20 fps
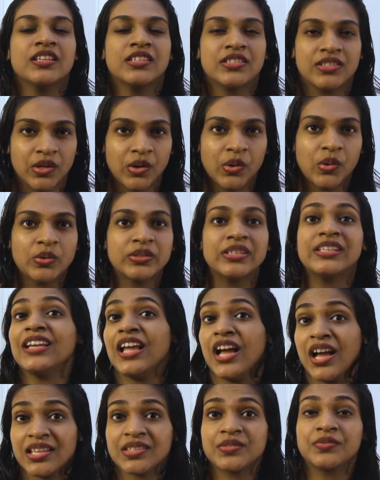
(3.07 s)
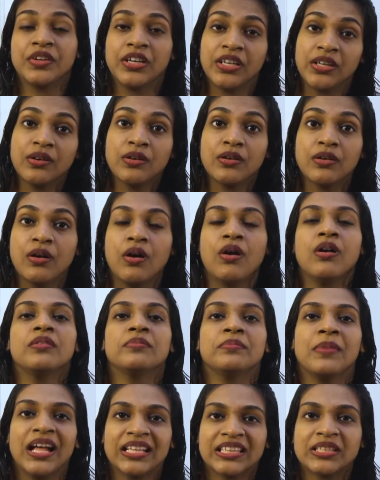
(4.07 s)
So the last video
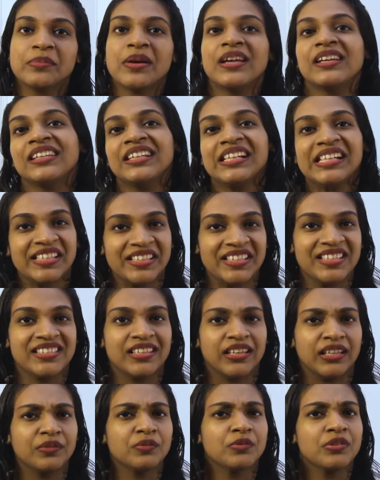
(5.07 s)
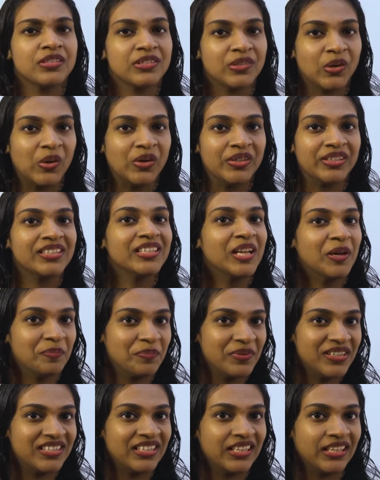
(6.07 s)
on mathematical reasoning was on the
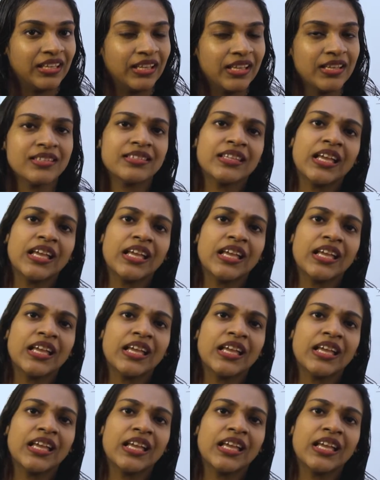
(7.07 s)
number series,